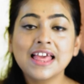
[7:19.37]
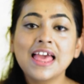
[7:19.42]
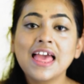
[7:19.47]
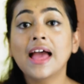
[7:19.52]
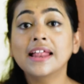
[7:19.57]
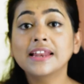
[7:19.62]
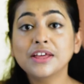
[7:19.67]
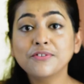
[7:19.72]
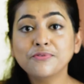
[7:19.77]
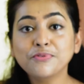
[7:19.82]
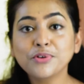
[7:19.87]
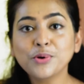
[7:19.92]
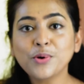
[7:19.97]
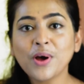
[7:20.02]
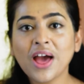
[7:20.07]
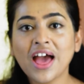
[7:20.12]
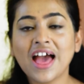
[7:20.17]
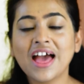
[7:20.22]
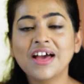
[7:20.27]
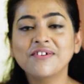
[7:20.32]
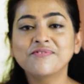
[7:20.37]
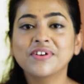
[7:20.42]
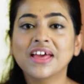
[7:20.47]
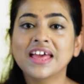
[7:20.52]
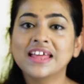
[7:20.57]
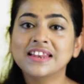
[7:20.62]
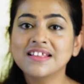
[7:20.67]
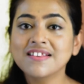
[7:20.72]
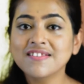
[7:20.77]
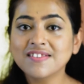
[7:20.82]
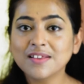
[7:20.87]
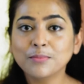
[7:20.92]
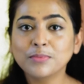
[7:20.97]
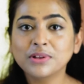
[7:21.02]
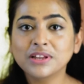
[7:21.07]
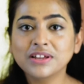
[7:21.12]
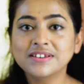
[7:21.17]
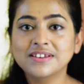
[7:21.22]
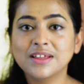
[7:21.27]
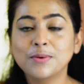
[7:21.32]
And if you have any
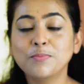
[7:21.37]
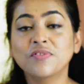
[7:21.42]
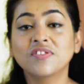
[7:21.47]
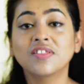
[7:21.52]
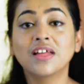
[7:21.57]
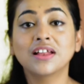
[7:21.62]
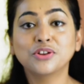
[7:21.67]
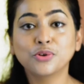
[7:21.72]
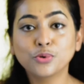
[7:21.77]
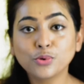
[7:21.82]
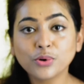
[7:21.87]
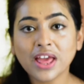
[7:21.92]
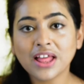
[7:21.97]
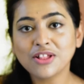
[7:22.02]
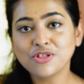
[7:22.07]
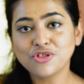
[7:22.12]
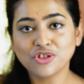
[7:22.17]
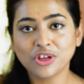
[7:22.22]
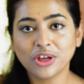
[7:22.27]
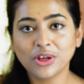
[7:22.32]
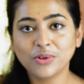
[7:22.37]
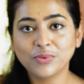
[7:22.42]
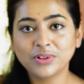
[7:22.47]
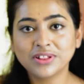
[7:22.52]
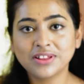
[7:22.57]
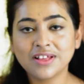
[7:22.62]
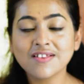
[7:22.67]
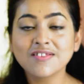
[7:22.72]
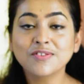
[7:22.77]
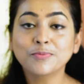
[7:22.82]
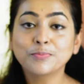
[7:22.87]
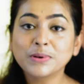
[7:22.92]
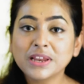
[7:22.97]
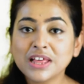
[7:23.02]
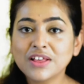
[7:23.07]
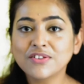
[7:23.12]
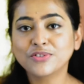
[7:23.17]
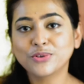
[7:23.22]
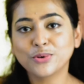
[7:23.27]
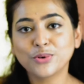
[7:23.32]
similar tips that you can share with us,
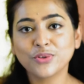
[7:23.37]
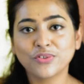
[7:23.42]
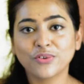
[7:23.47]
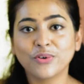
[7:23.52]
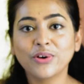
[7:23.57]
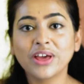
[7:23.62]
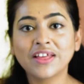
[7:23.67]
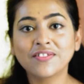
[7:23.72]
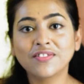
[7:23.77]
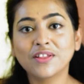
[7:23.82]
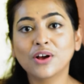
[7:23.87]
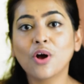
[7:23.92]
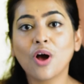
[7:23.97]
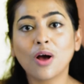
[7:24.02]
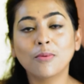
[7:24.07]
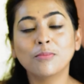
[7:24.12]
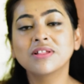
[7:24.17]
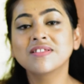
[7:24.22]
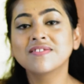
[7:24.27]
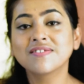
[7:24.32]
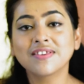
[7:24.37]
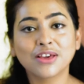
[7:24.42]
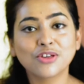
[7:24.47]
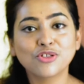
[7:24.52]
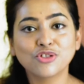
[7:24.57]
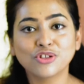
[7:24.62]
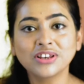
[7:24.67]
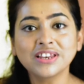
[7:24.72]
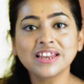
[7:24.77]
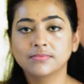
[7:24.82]
please do so in the comment section.